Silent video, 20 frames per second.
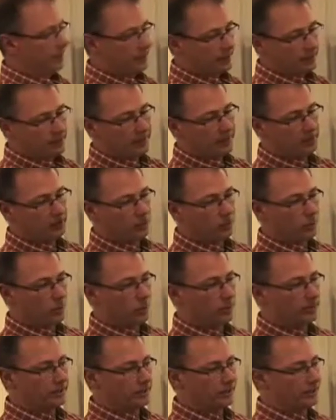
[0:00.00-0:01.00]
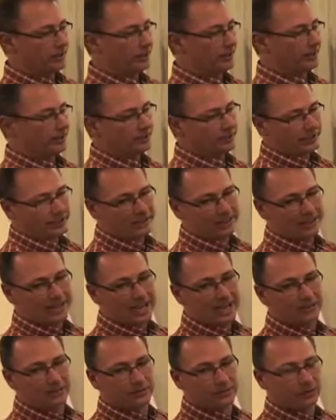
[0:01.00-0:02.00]
It depends on what, say in a
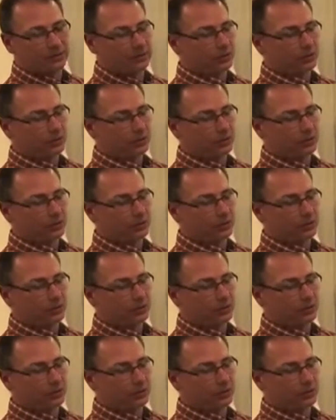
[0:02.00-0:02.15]
landfill